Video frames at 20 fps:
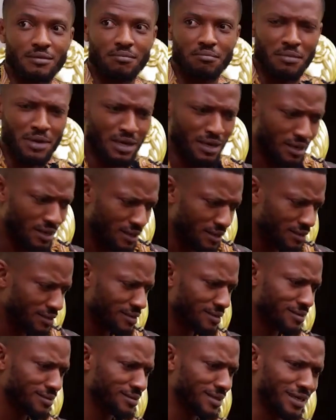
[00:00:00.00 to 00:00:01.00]
anything that
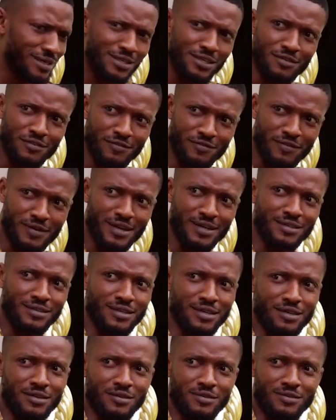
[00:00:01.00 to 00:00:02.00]
concerns Mabel.
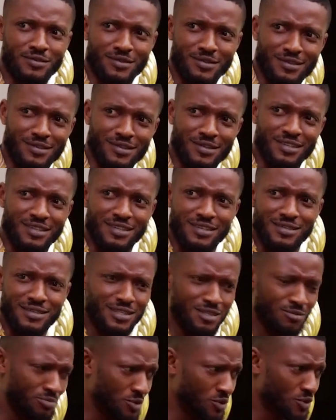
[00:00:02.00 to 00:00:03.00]
I was
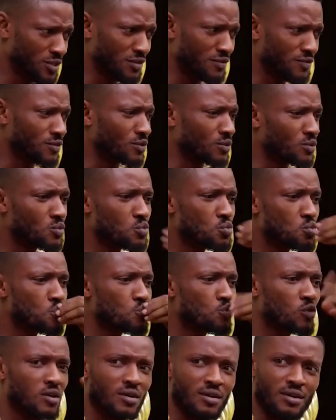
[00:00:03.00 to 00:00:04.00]
confused and asked
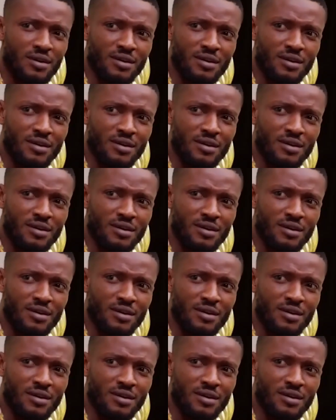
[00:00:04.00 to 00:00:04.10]
what he